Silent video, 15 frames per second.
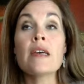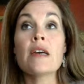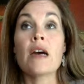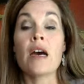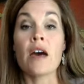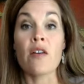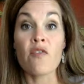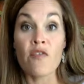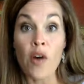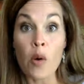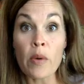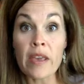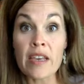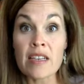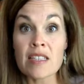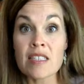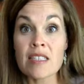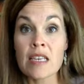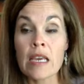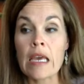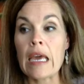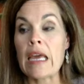uh, focus,
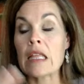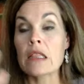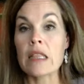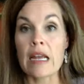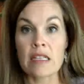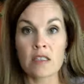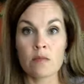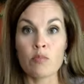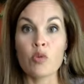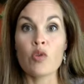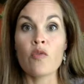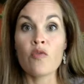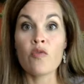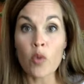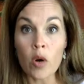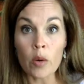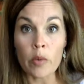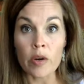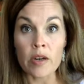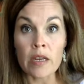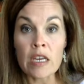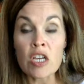and let's move
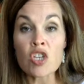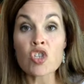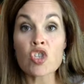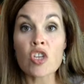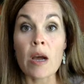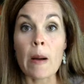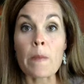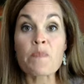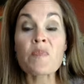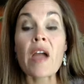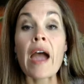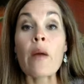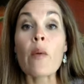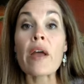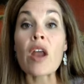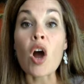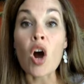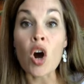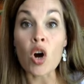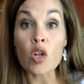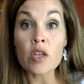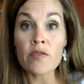forward. So I want
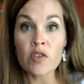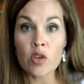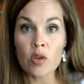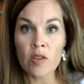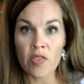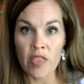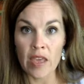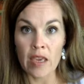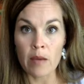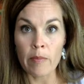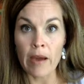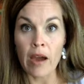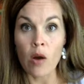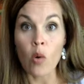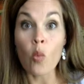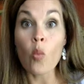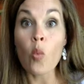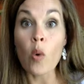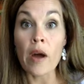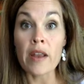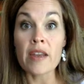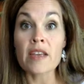all of you to think about
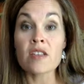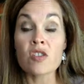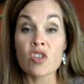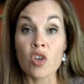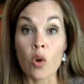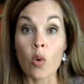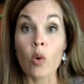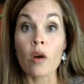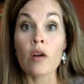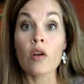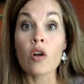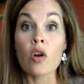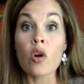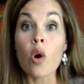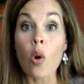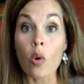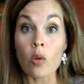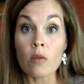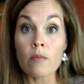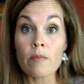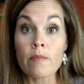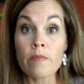what is your
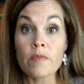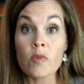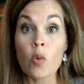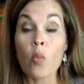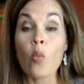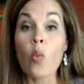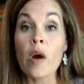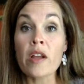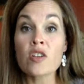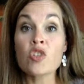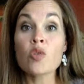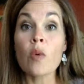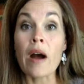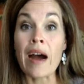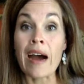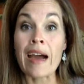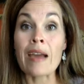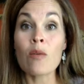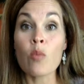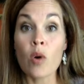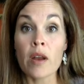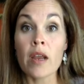goal. What do I
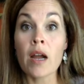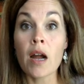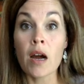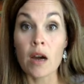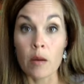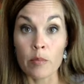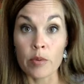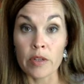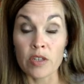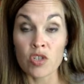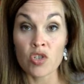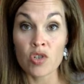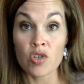want to accomplish